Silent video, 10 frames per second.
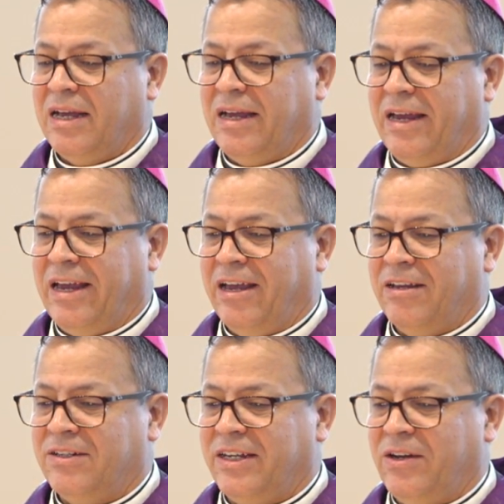
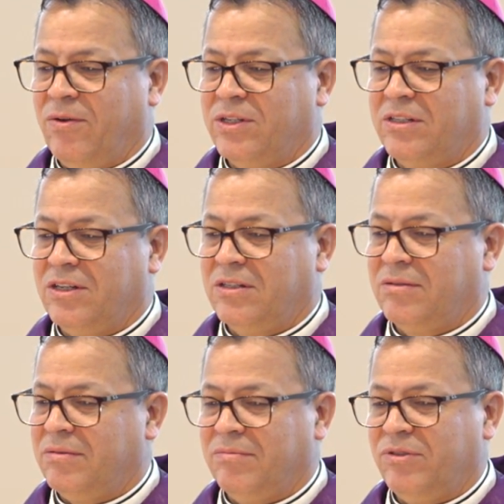And we
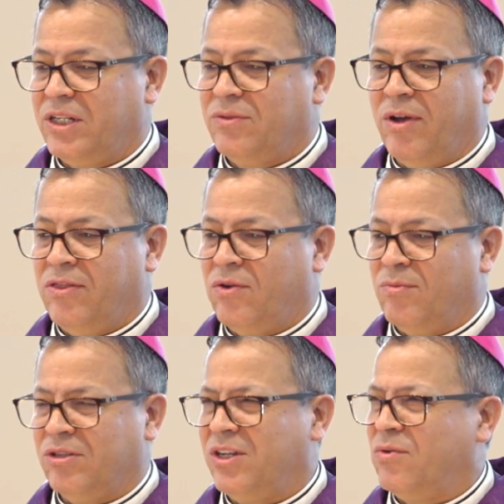just went through
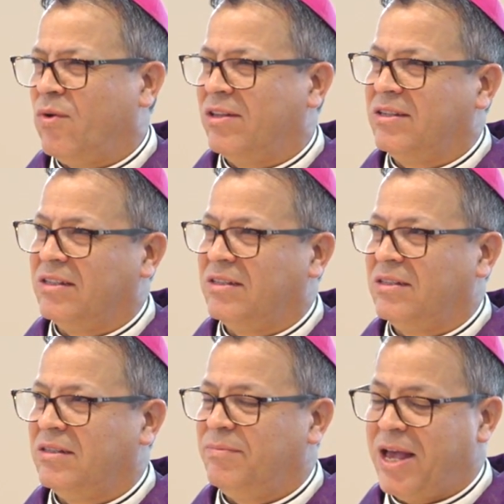Monsignor
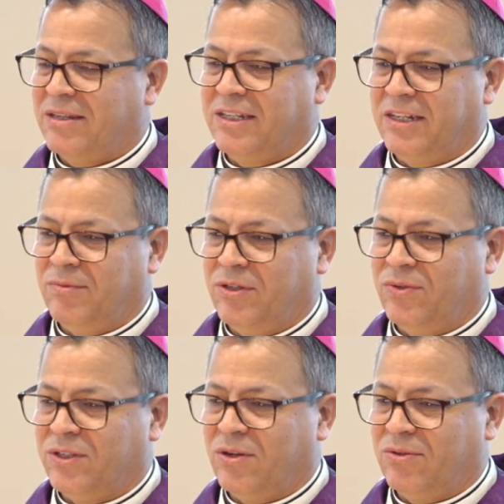Wallace's passing, which
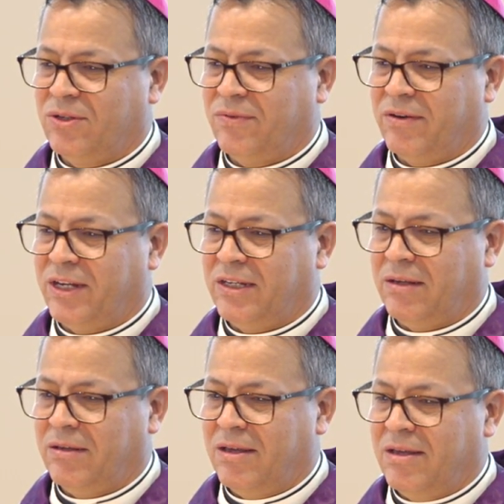was also very
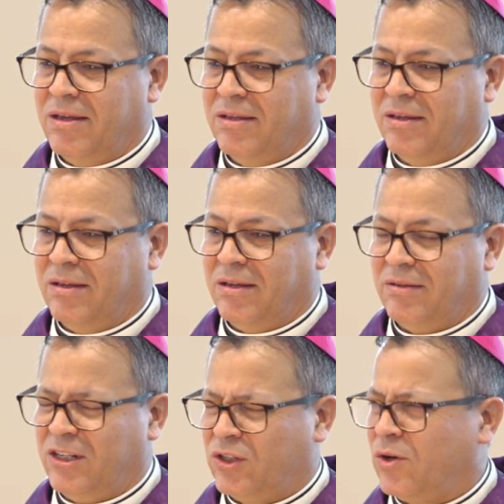
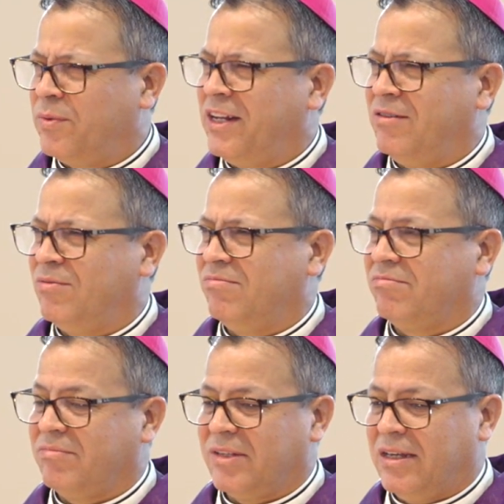disturbing and
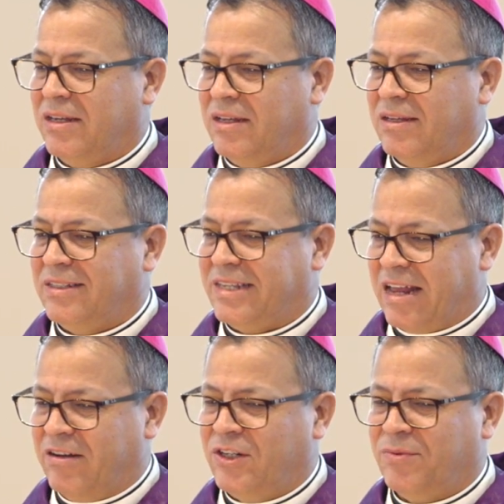
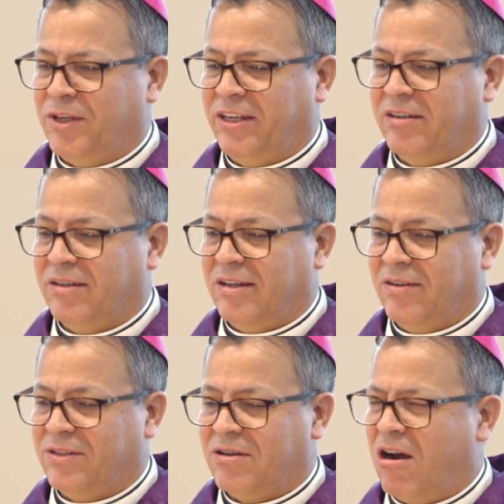saddened to me.
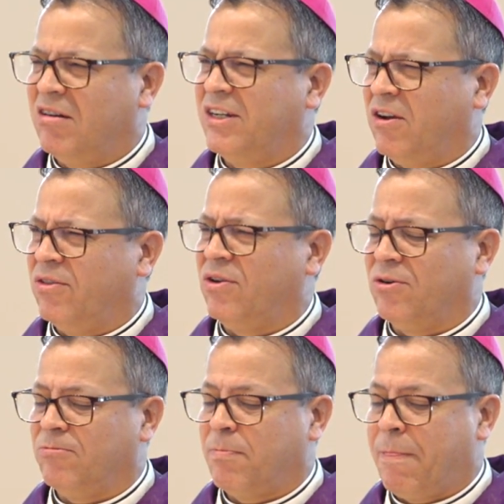It's hard to go
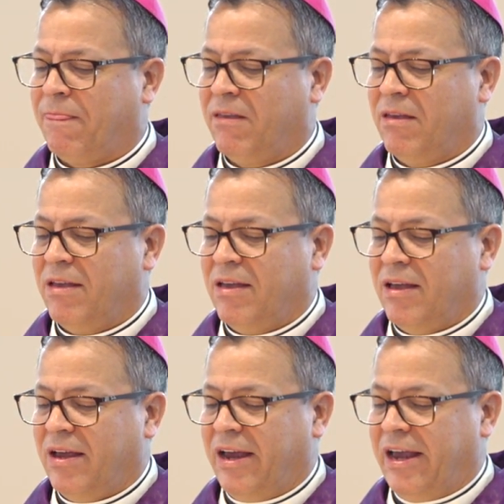through.
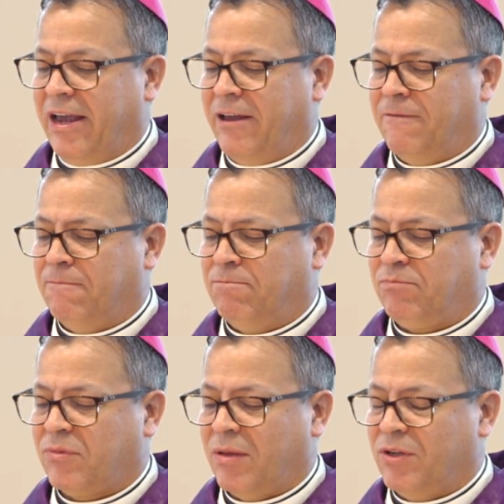And
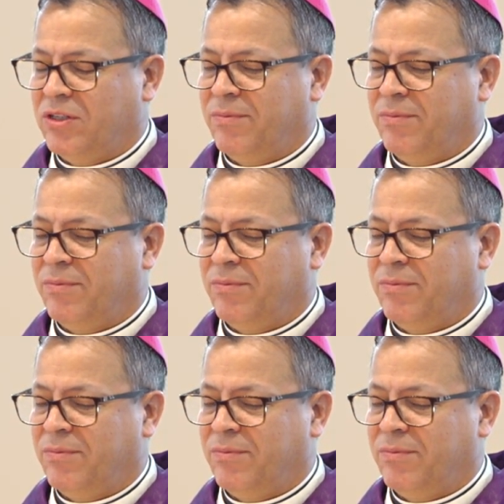Bishop